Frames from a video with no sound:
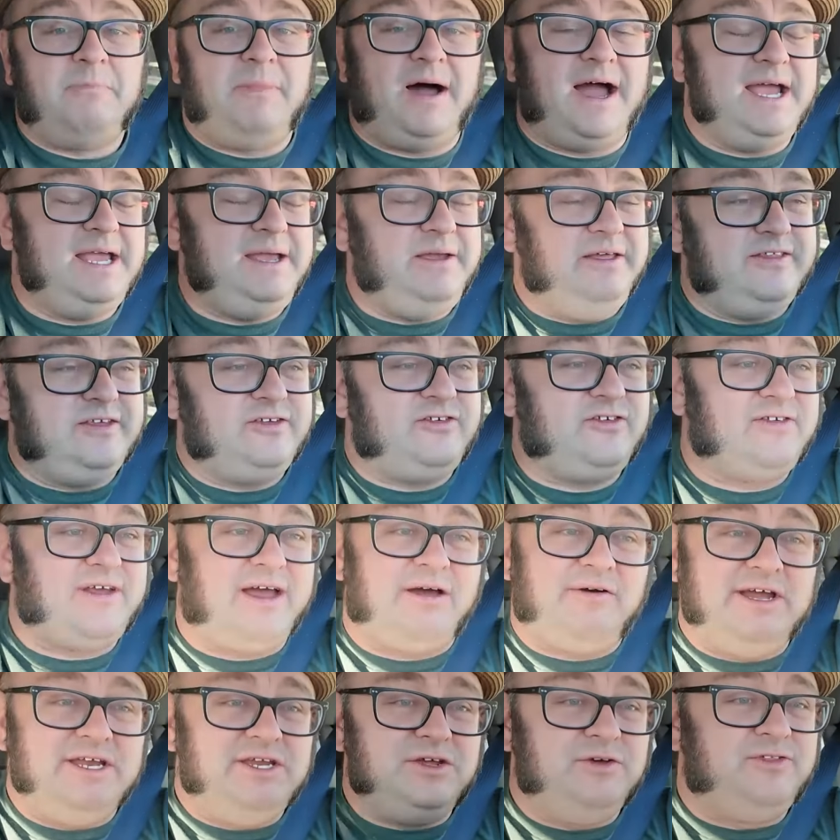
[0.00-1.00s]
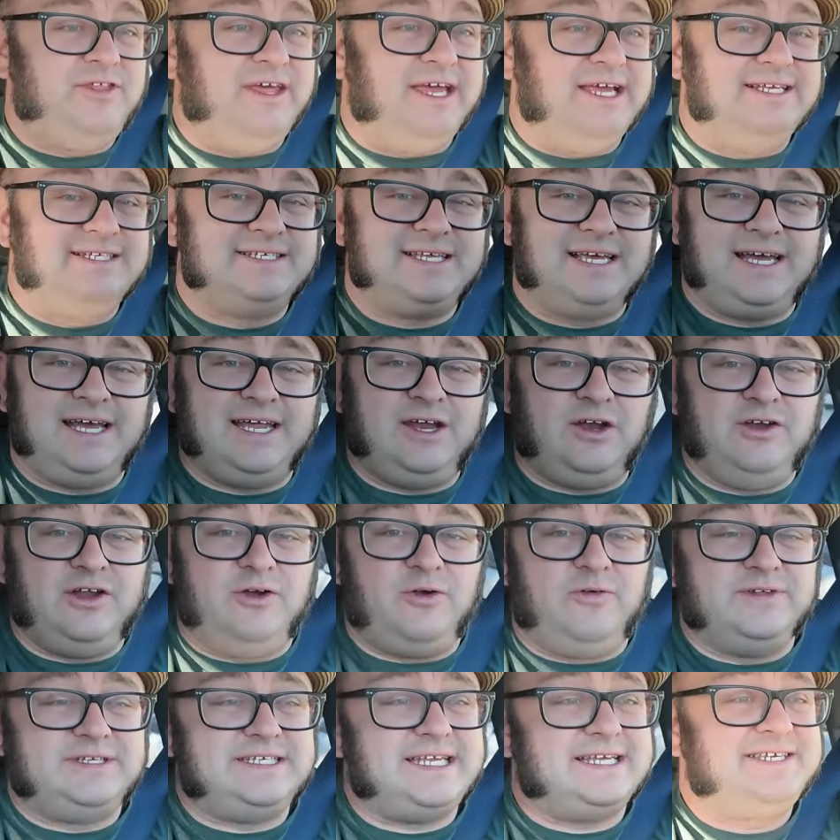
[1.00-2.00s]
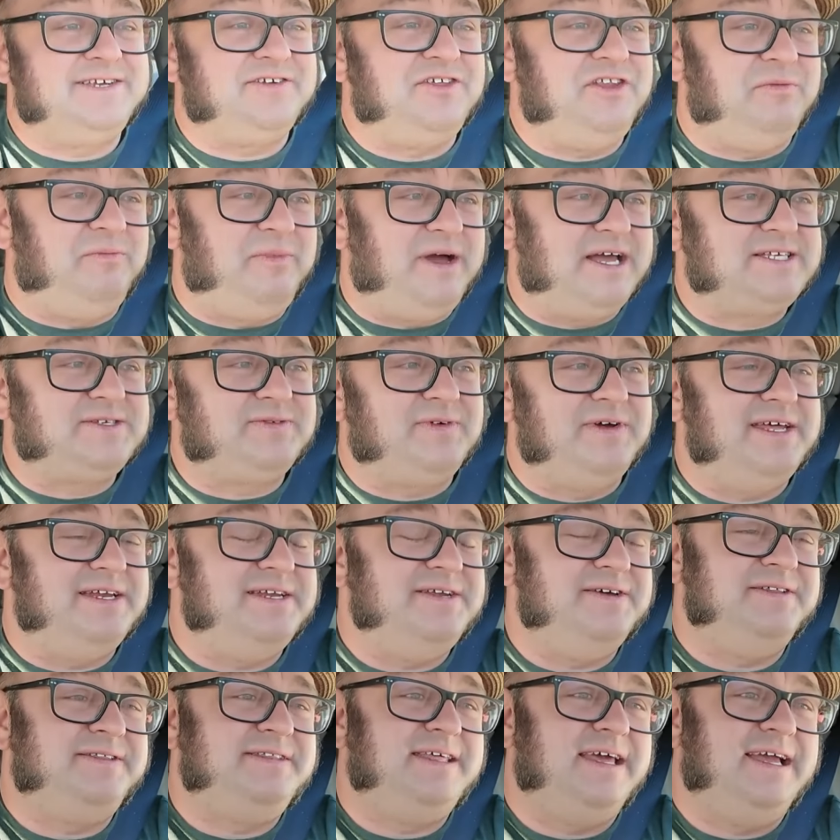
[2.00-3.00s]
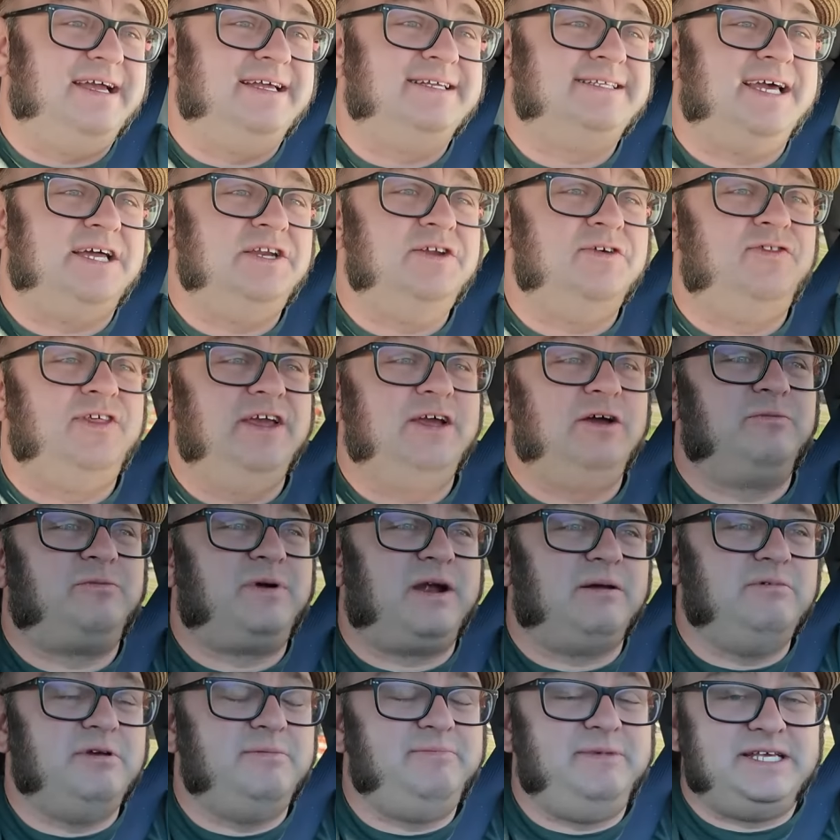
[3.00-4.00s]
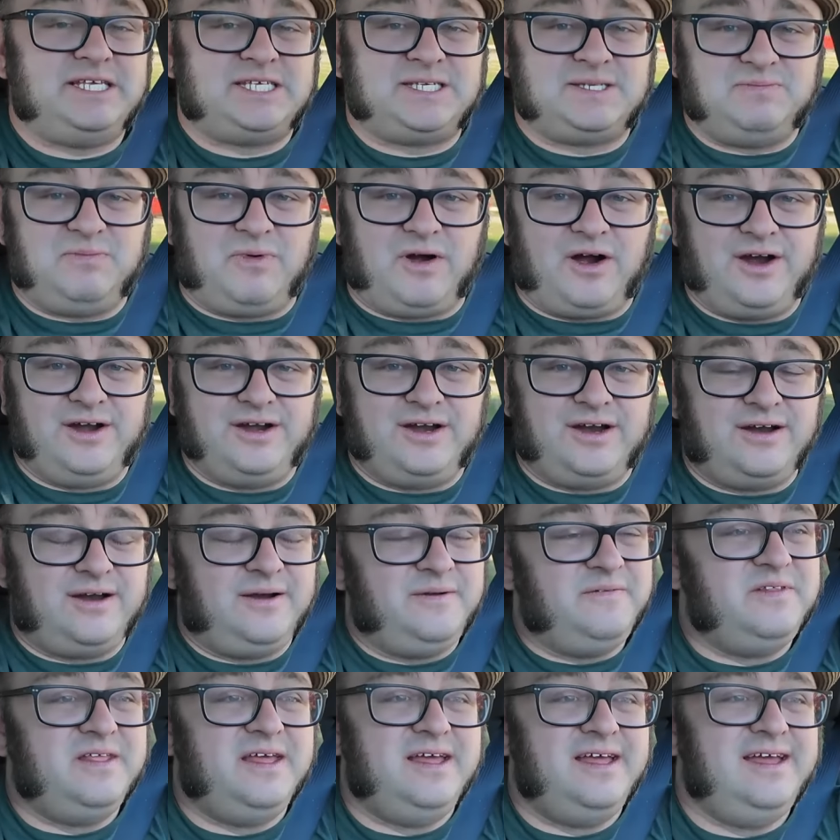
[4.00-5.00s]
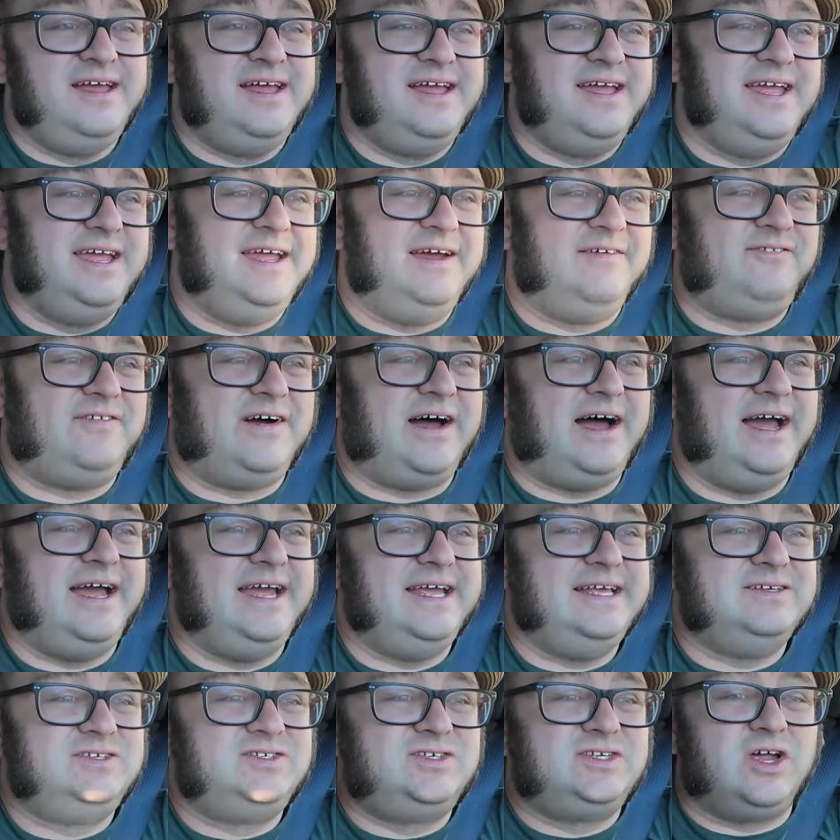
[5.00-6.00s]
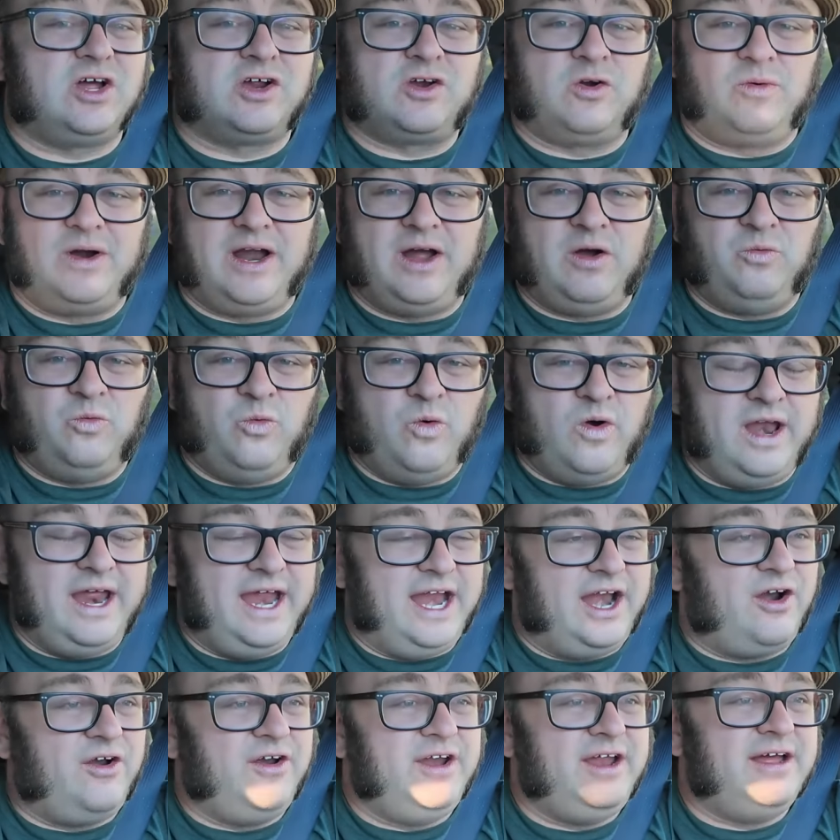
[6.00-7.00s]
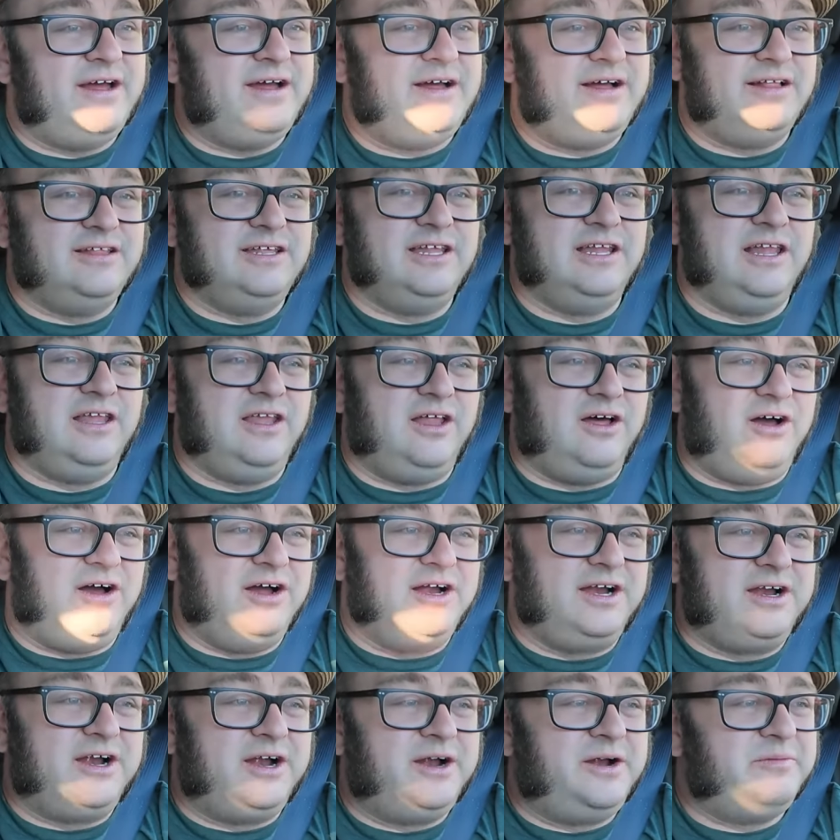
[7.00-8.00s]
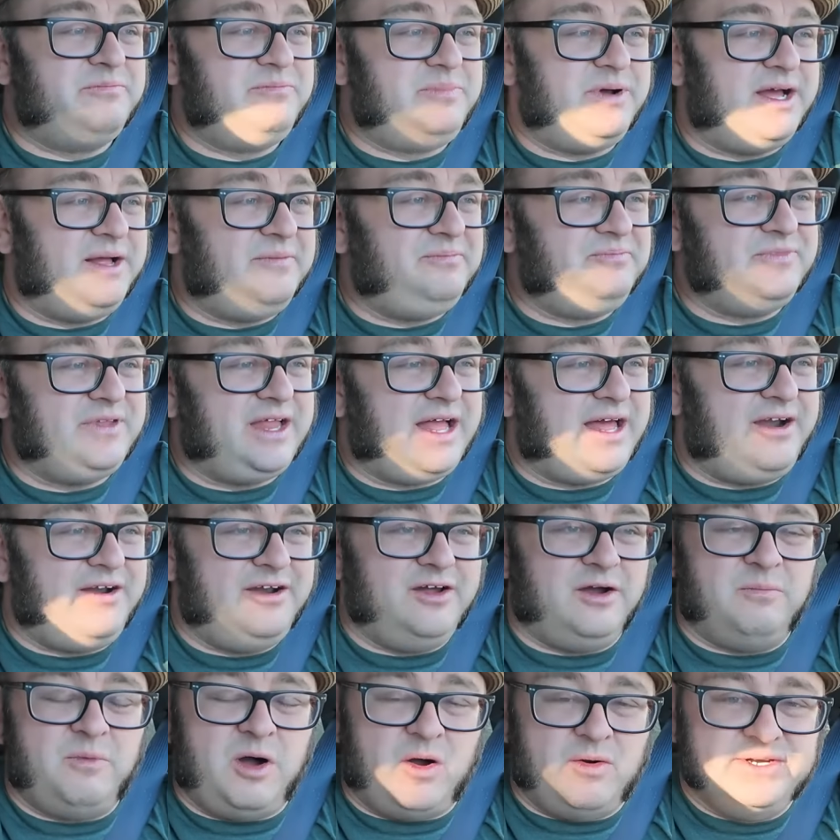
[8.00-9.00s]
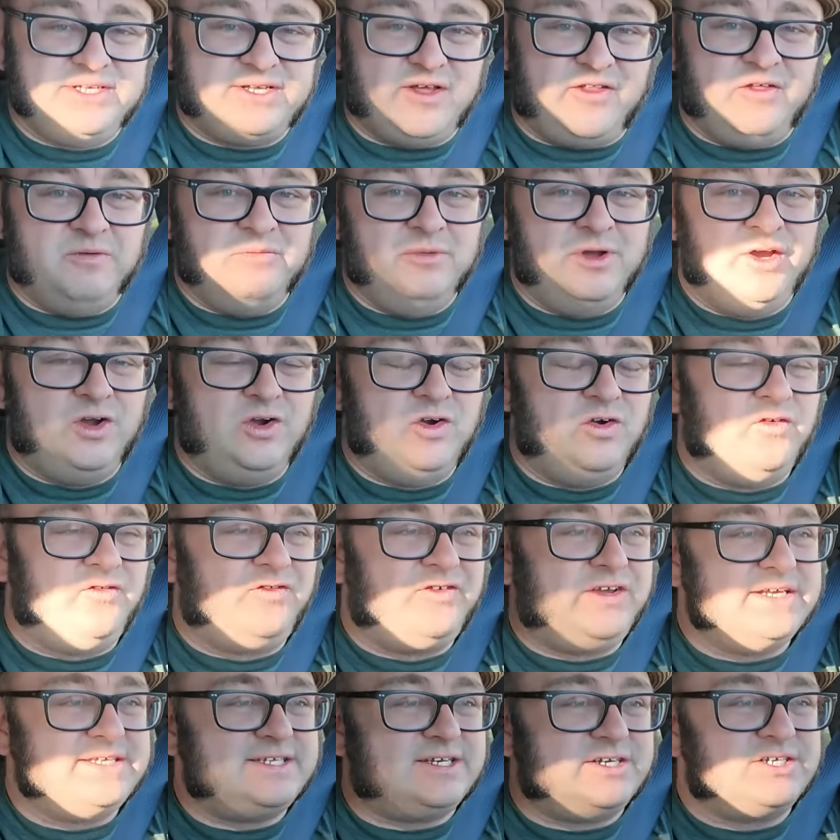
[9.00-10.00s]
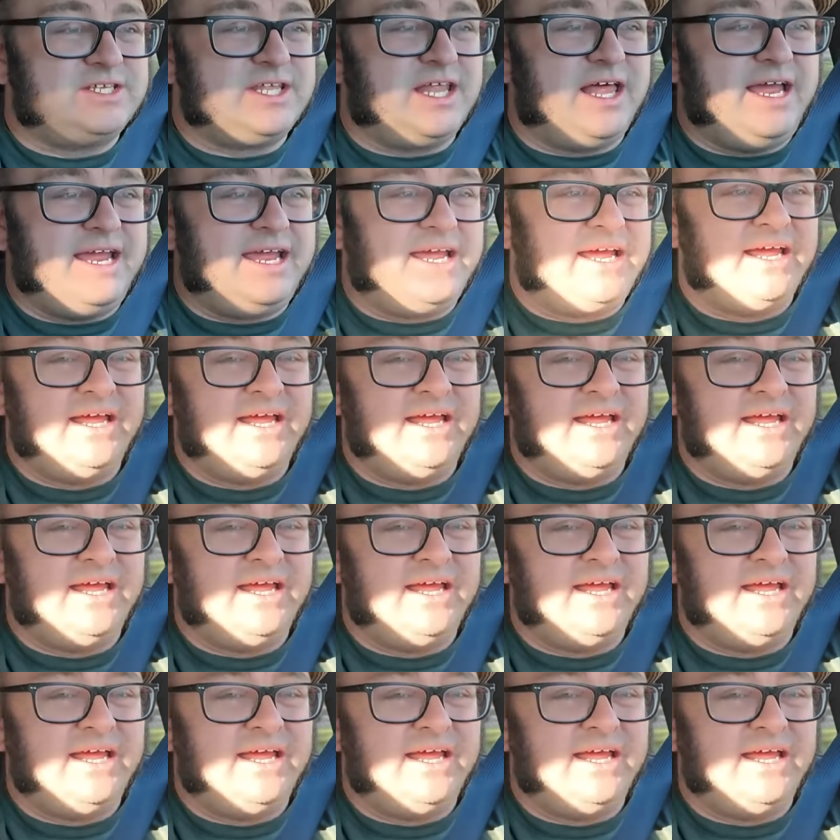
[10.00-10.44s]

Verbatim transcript: my this is how I do things. I don't know if it's necessarily the best way to do things. I do think it would probably be smarter if I stuck around one area a little longer, but I don't know. I'm always on the move because there's like,